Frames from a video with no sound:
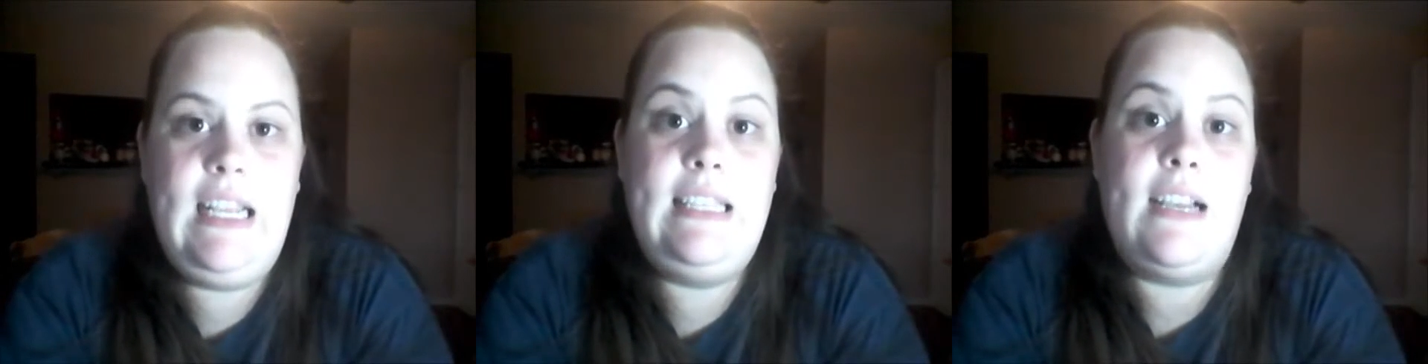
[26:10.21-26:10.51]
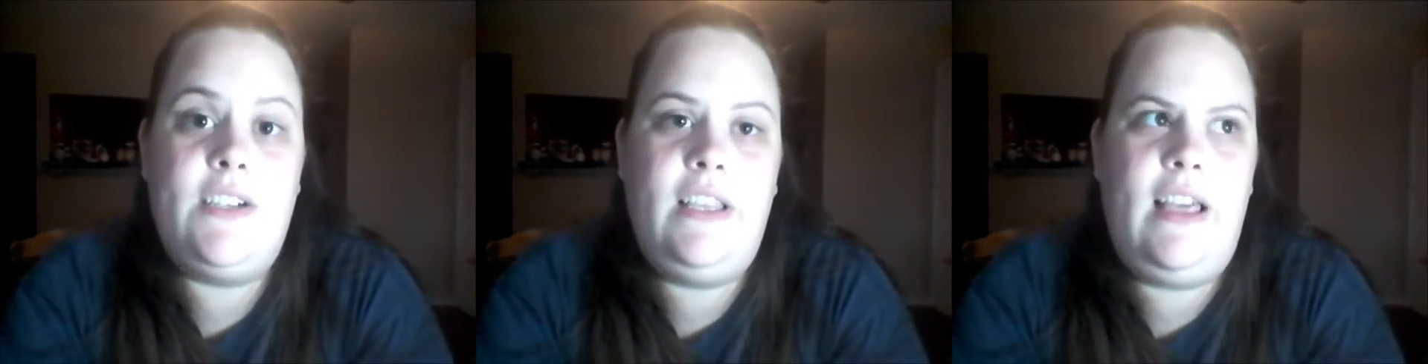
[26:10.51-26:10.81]
It's
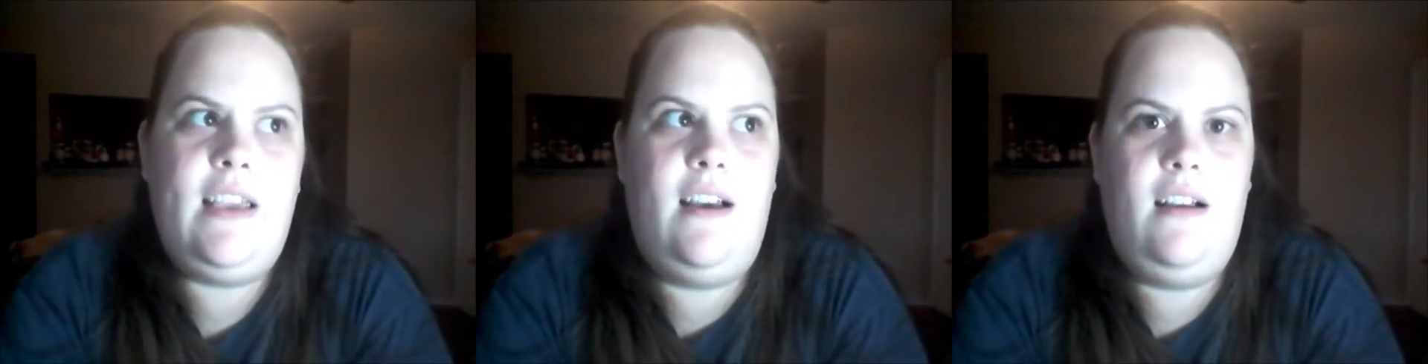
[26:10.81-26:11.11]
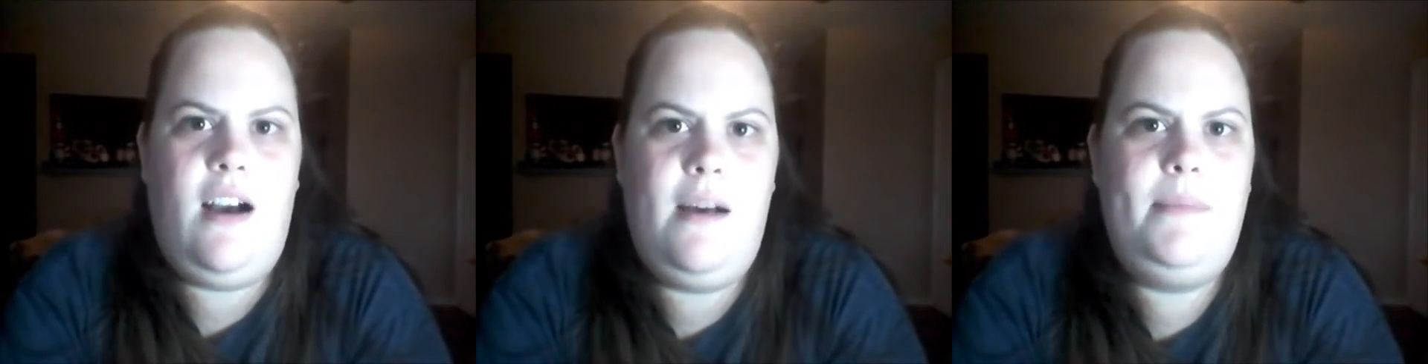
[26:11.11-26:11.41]
actually, like,
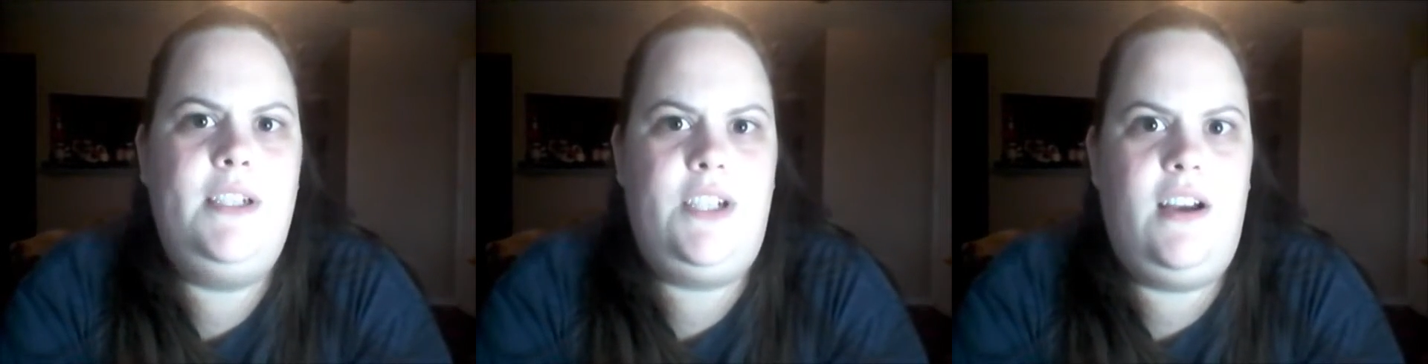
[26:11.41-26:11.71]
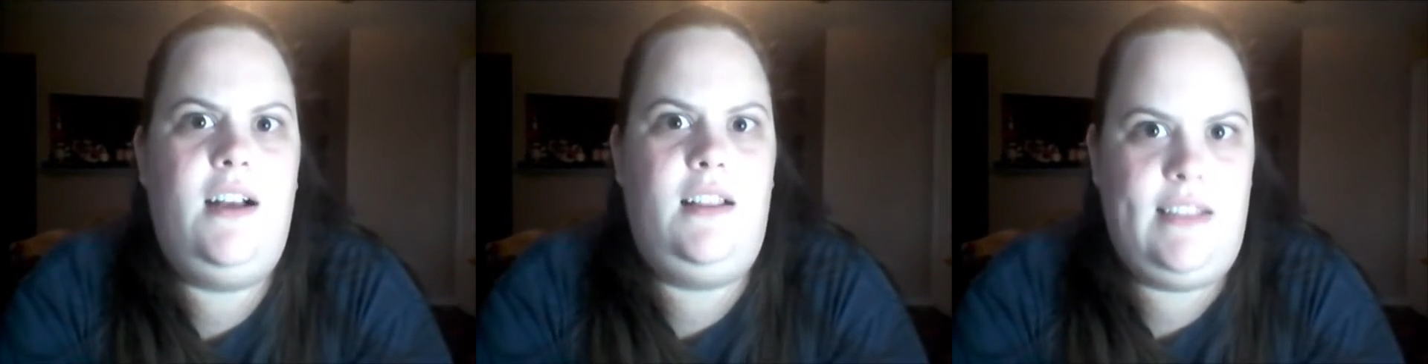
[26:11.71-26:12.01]
accomplished
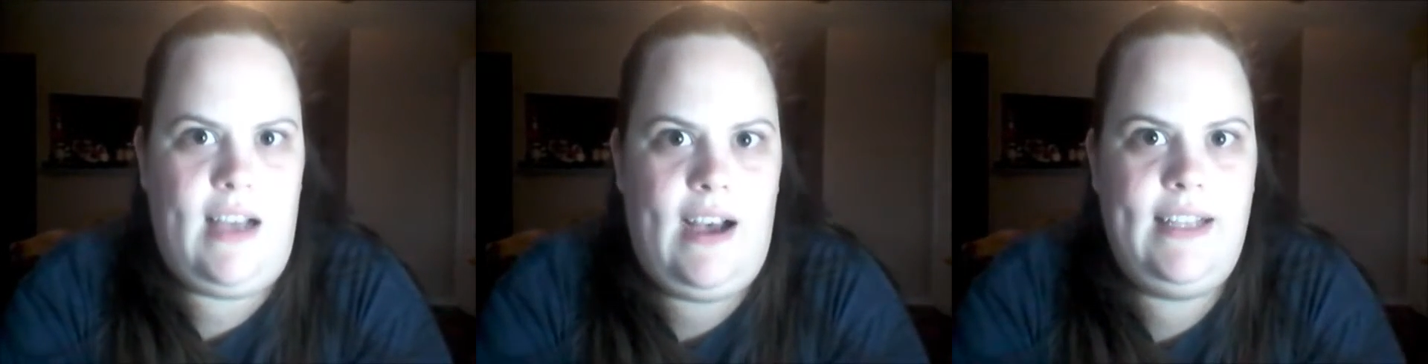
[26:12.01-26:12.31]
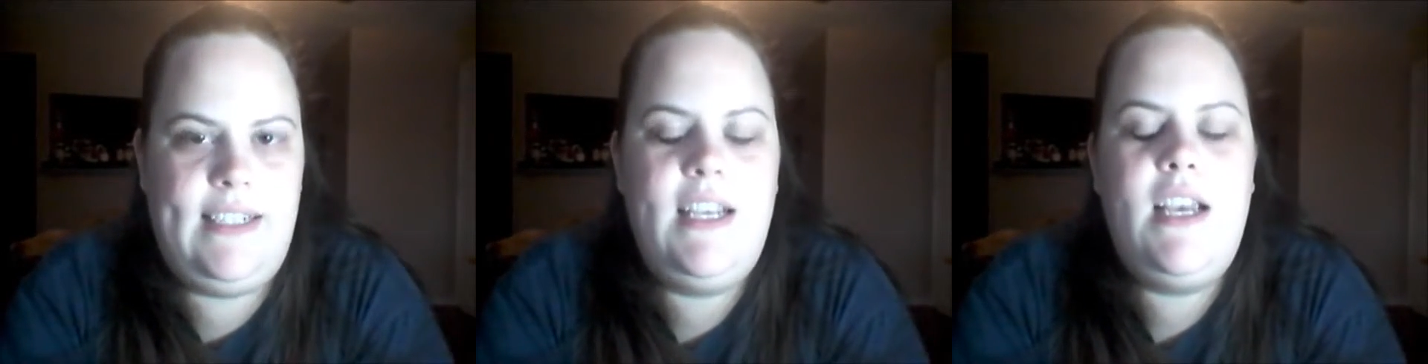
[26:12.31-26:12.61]
a lot.